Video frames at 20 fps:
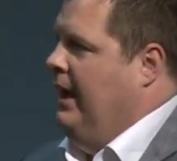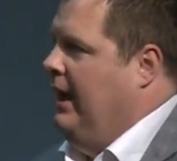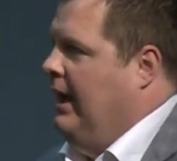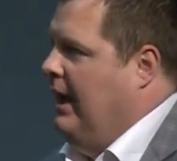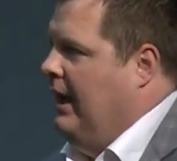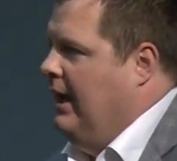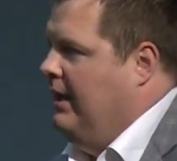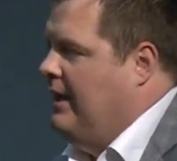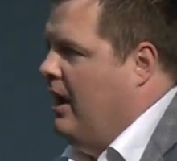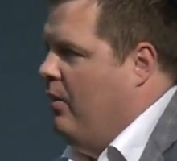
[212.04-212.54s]

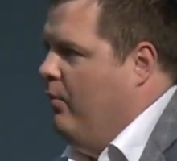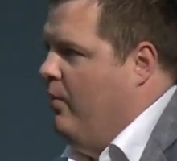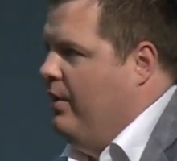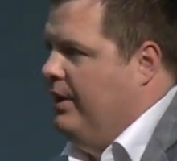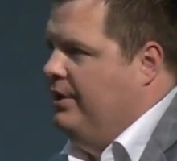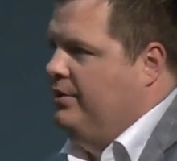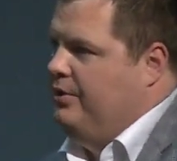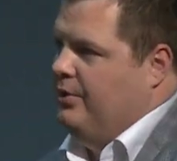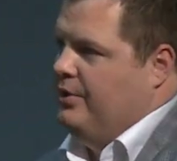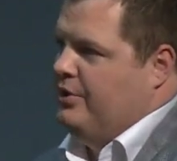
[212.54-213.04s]
And I
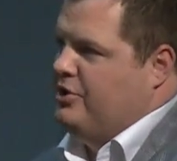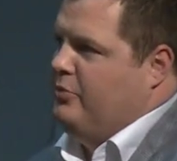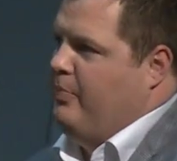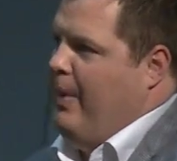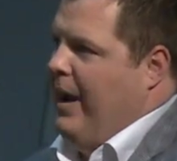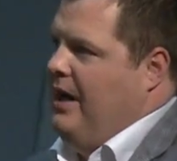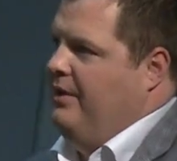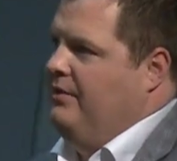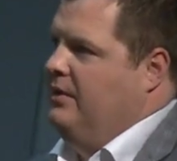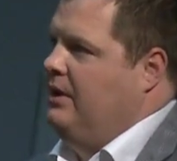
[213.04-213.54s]
wanted to
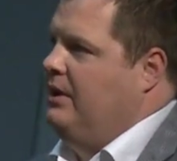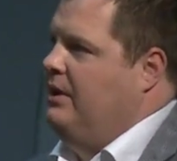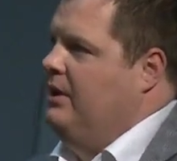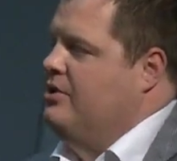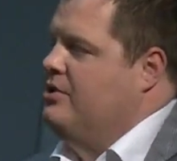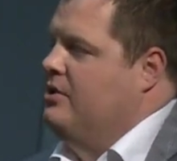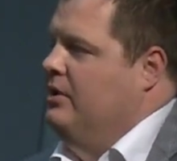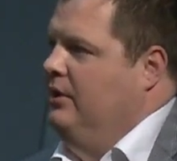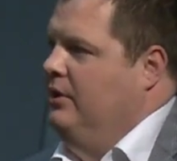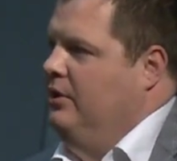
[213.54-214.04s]
expand the
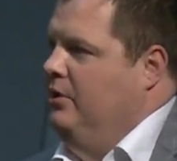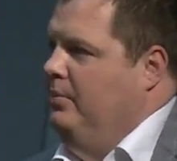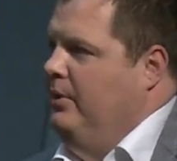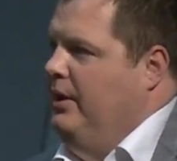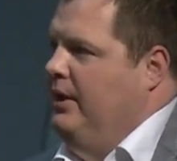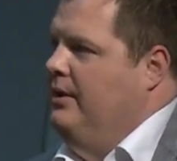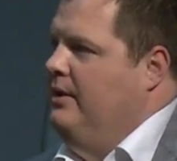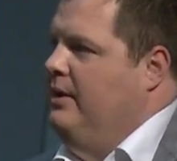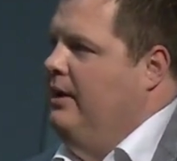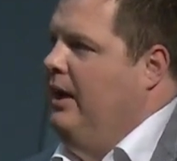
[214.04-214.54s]
kitchen a little
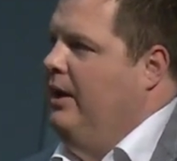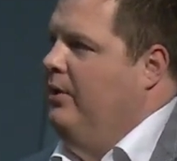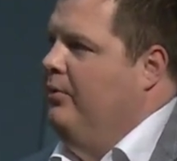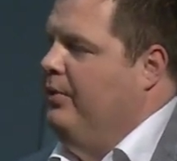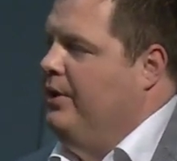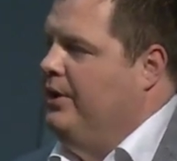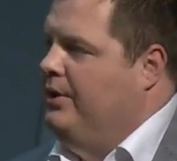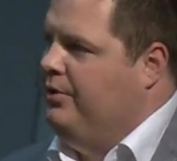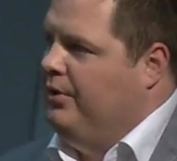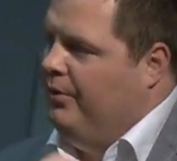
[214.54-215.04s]
bit and
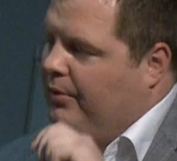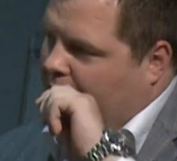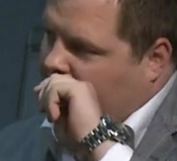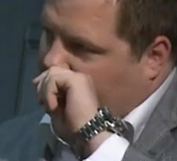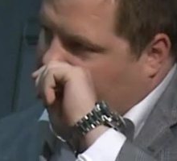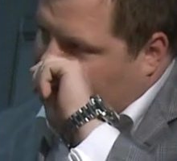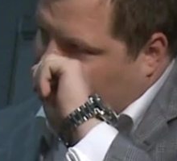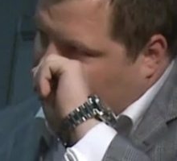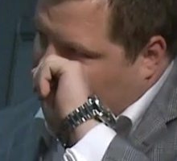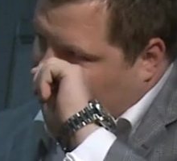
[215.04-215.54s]
redo
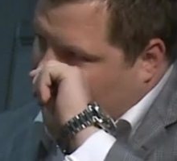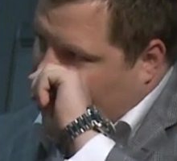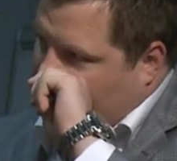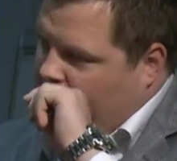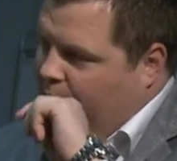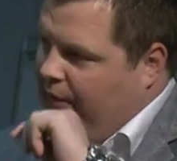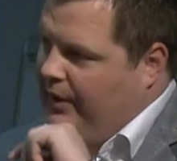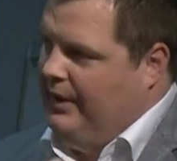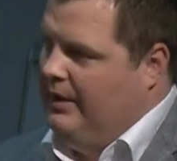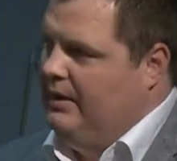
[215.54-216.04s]
it,
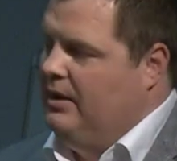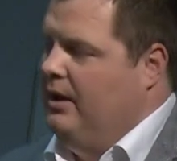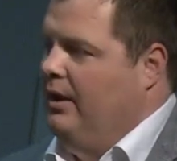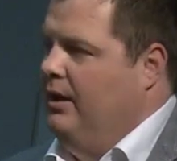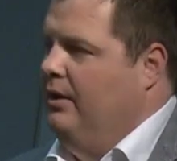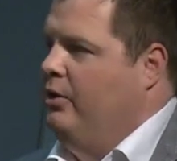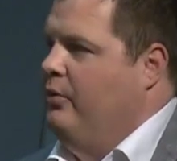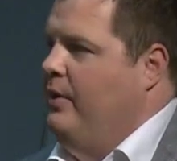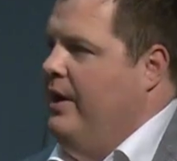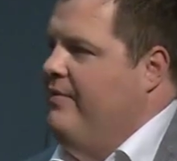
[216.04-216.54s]

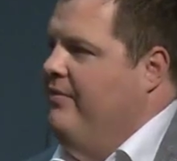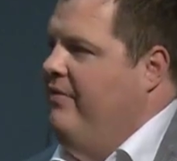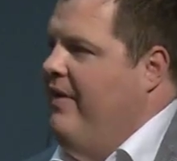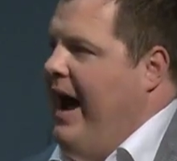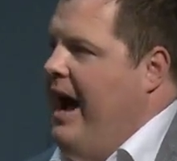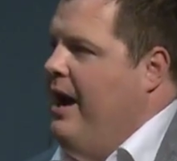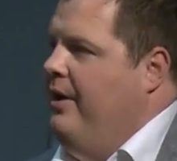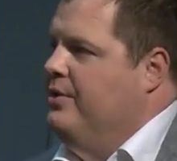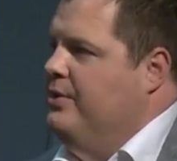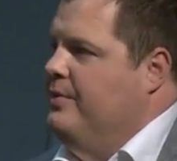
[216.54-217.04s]
create
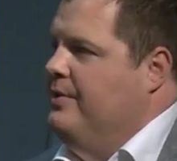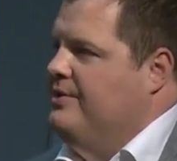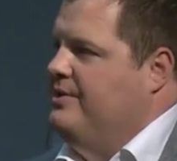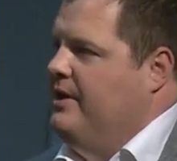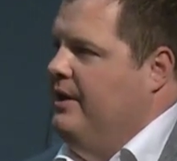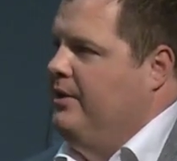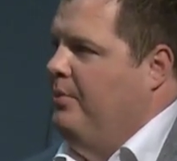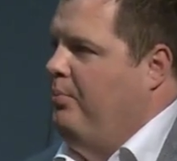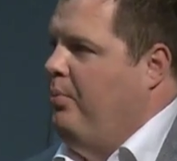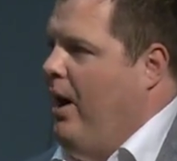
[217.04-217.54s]
value
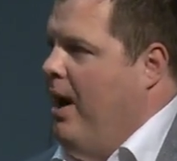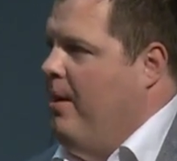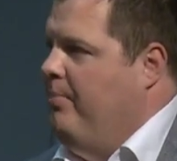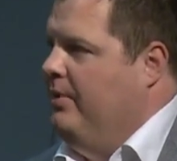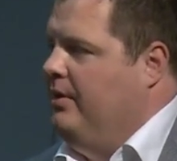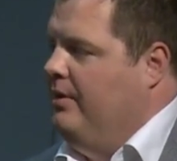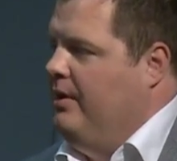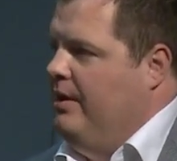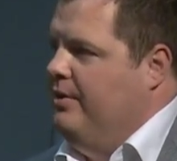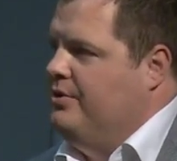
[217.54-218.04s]
inside the
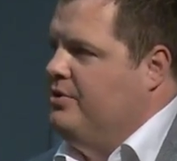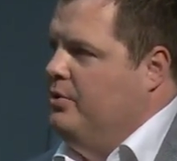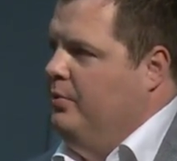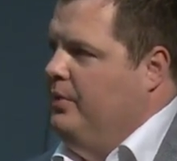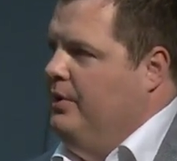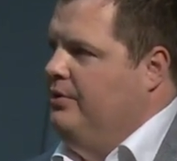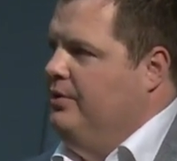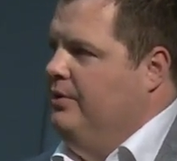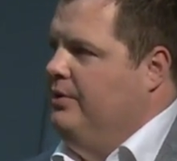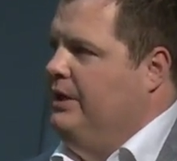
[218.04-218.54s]
property there. So
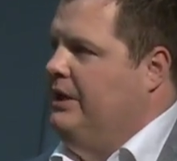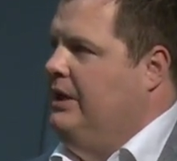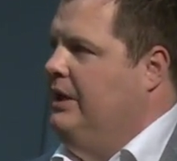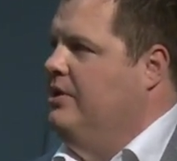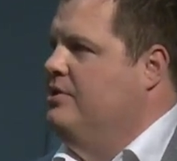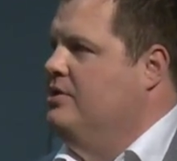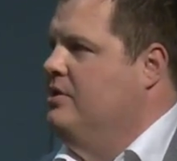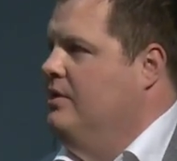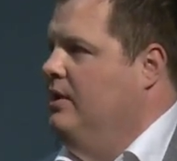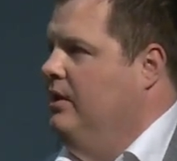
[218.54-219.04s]
we took the
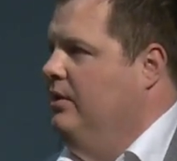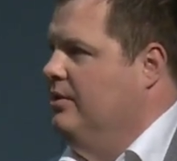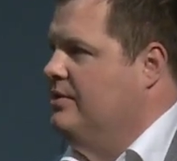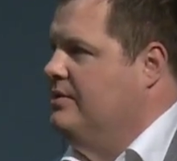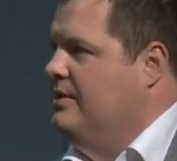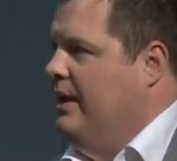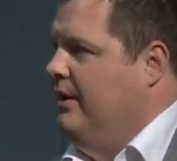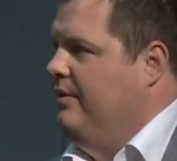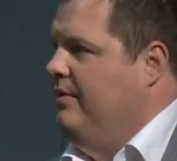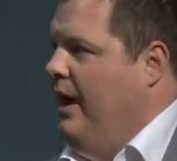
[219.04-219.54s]
kitchen that
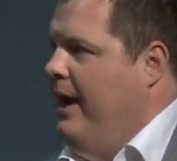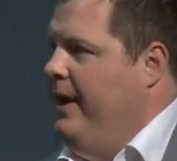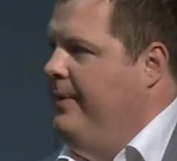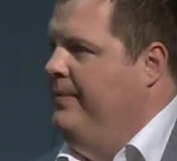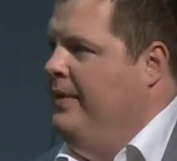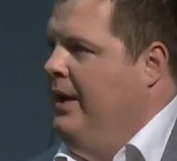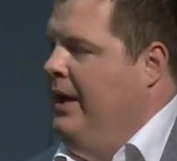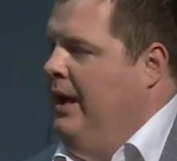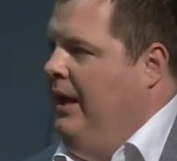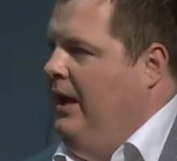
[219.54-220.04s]
looks like
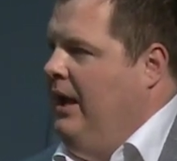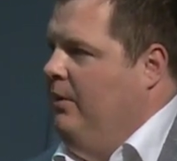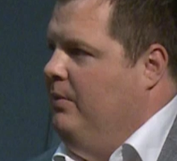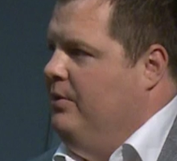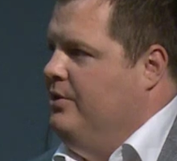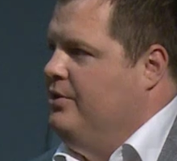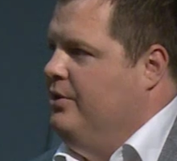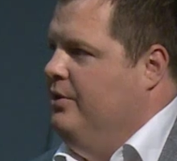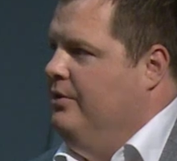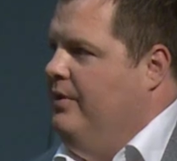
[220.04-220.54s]
that, and
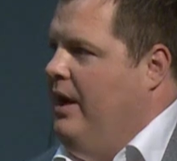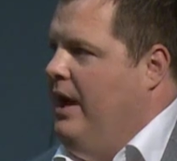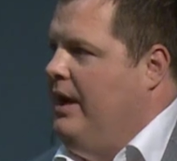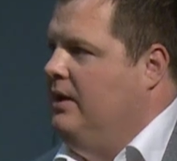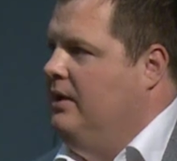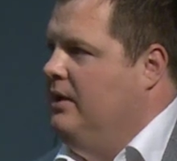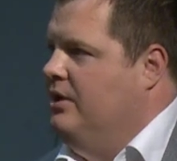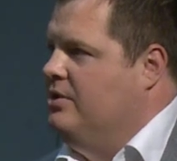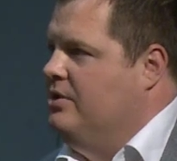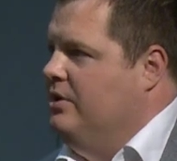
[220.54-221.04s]
we turned
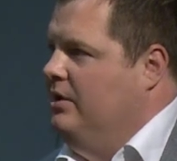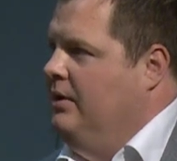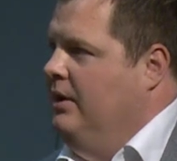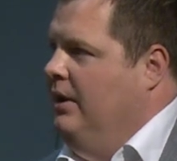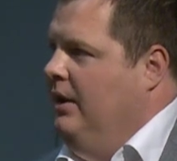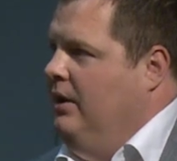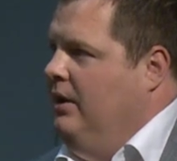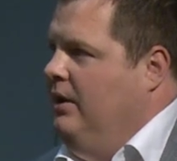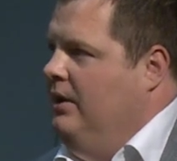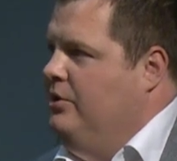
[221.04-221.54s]
that kitchen
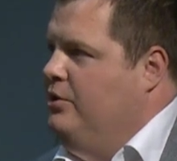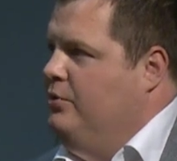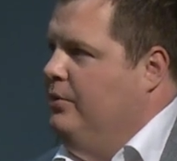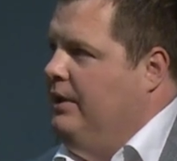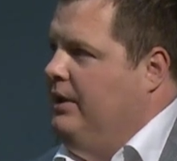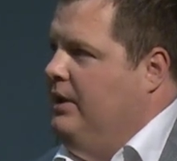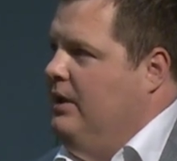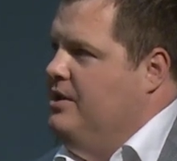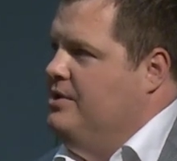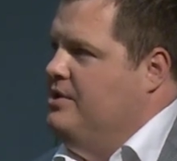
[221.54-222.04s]
into
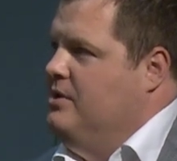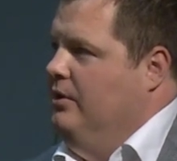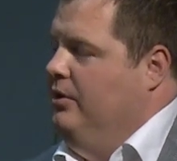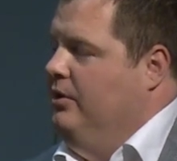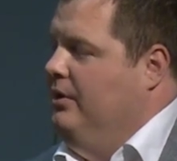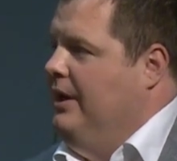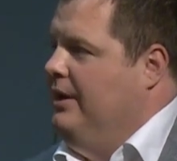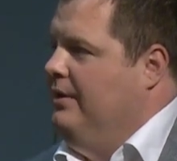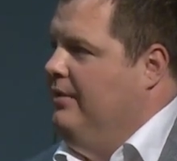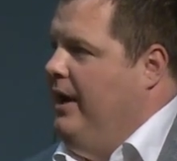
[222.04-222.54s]
a kitchen that
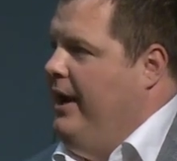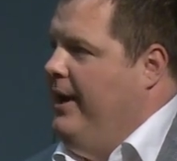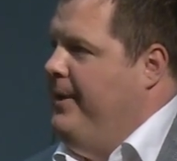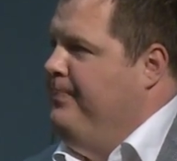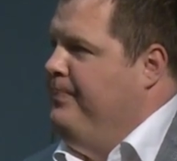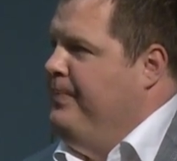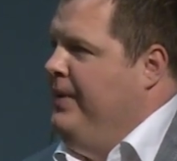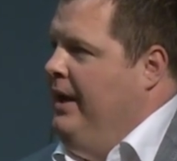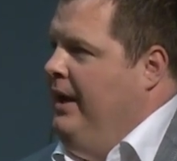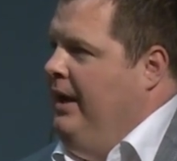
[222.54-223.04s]
looked like
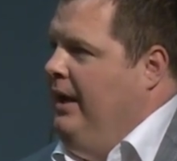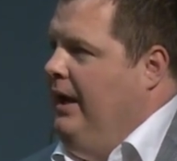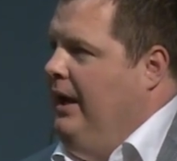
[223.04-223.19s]
that.